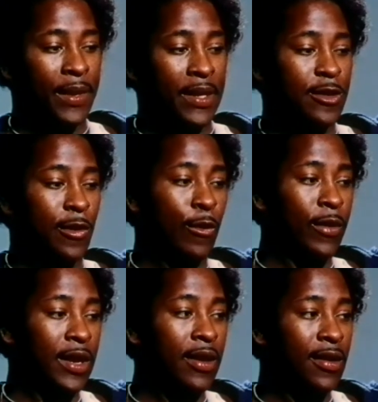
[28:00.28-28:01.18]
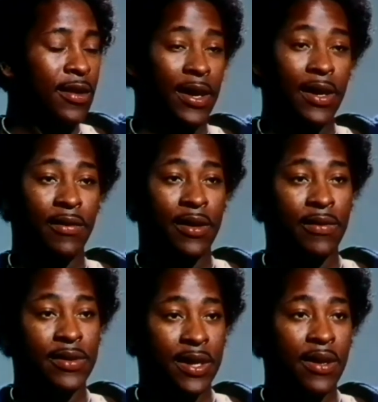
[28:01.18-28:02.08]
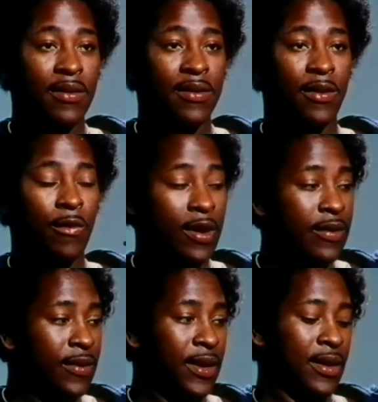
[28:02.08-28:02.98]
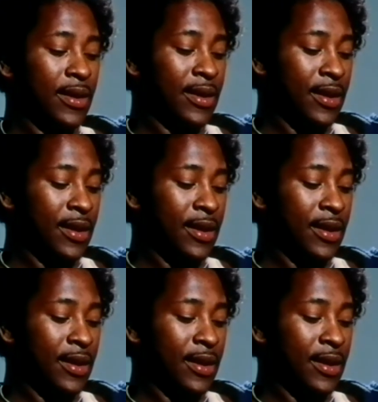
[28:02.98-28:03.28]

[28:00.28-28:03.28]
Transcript: And so a week later, he was killed. 1 week.